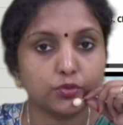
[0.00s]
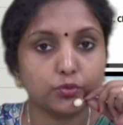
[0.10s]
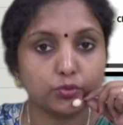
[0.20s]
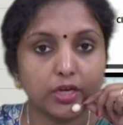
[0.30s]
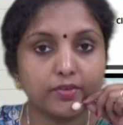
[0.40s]
So
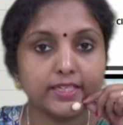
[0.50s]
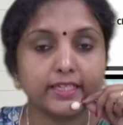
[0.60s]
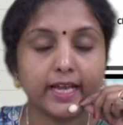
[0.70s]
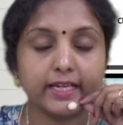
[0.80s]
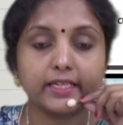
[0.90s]

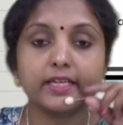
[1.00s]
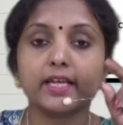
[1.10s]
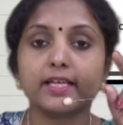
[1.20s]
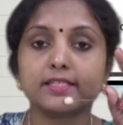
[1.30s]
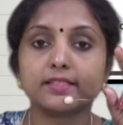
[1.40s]

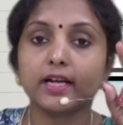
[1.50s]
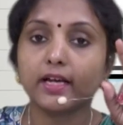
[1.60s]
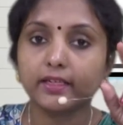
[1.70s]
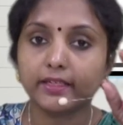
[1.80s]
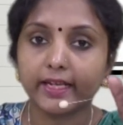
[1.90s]
2019 is
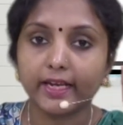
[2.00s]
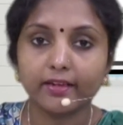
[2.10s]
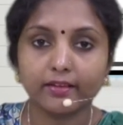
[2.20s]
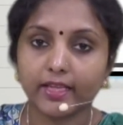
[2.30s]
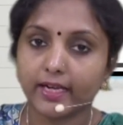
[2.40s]
the
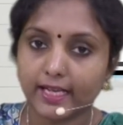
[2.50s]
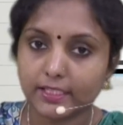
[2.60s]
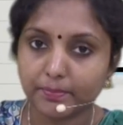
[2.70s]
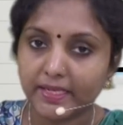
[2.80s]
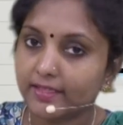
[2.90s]
date that
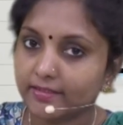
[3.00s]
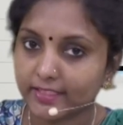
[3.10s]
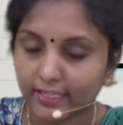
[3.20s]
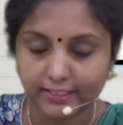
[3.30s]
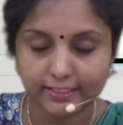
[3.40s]
has been
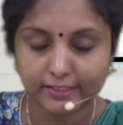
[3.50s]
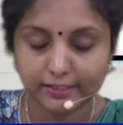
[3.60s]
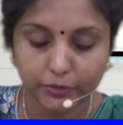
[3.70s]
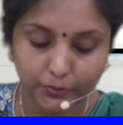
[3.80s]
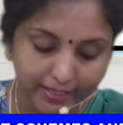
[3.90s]

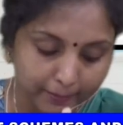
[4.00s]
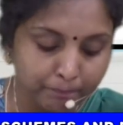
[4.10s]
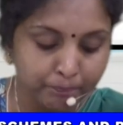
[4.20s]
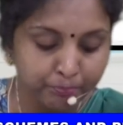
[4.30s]
targeted. Okay.